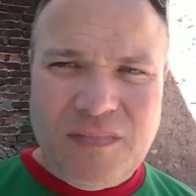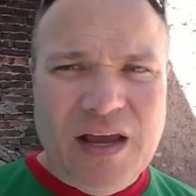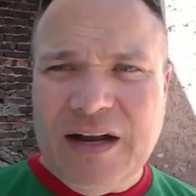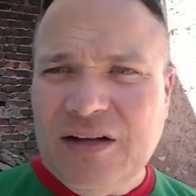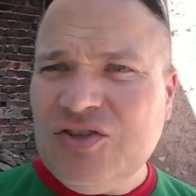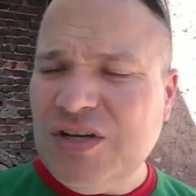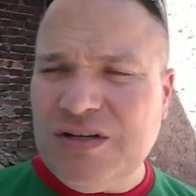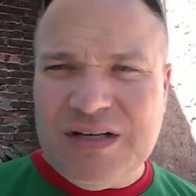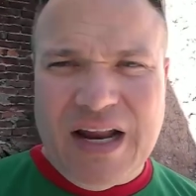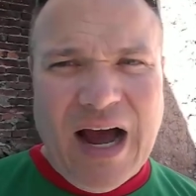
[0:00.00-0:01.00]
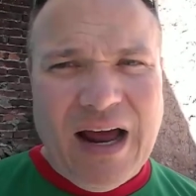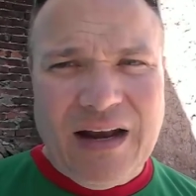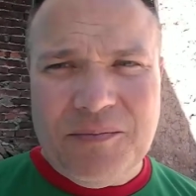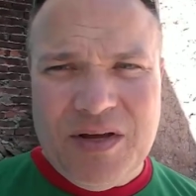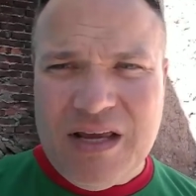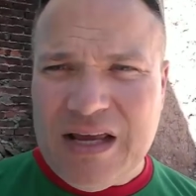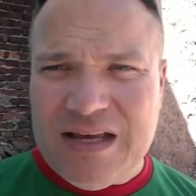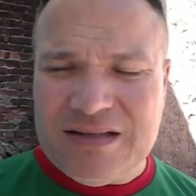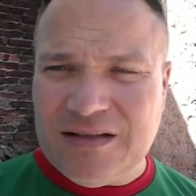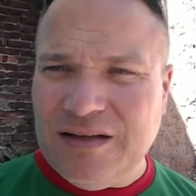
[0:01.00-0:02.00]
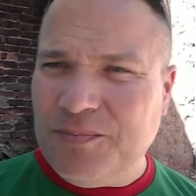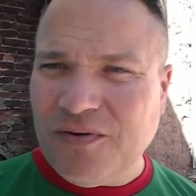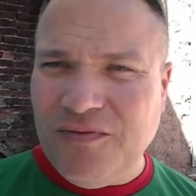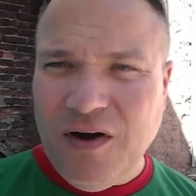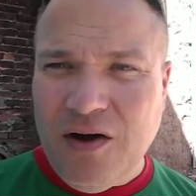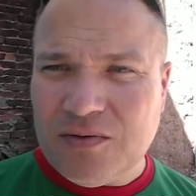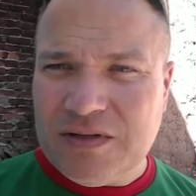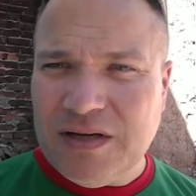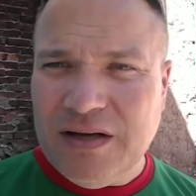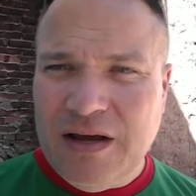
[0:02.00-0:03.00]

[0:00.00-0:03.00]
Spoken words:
and it should not be easily provoked.